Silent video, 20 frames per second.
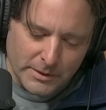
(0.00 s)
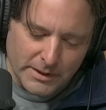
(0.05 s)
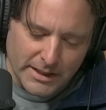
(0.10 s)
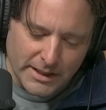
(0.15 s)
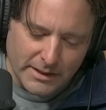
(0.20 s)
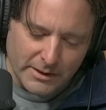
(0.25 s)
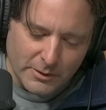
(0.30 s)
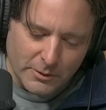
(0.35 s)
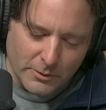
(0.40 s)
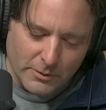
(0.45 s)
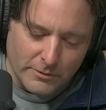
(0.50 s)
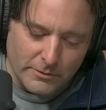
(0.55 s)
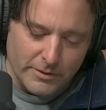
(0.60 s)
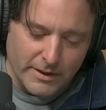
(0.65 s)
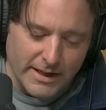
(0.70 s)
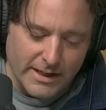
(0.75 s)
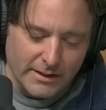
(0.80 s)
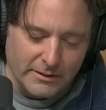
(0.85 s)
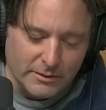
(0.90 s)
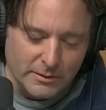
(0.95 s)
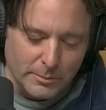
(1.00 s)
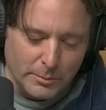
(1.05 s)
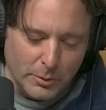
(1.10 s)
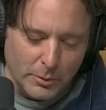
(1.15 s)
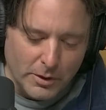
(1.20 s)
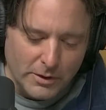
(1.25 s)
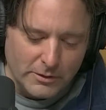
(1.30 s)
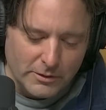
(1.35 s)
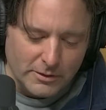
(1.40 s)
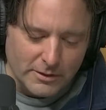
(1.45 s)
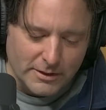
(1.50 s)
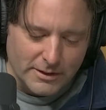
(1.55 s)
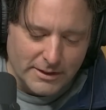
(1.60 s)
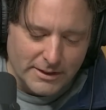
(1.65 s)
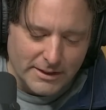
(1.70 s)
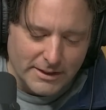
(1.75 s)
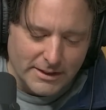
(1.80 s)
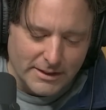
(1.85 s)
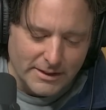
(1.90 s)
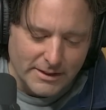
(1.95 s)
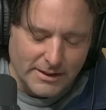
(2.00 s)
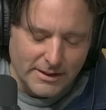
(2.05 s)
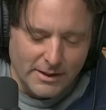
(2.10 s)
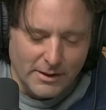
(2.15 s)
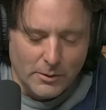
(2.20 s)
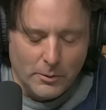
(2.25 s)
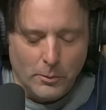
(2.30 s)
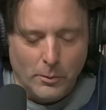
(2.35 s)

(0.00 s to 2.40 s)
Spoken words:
We got to go to Vegas. The boys are going to get.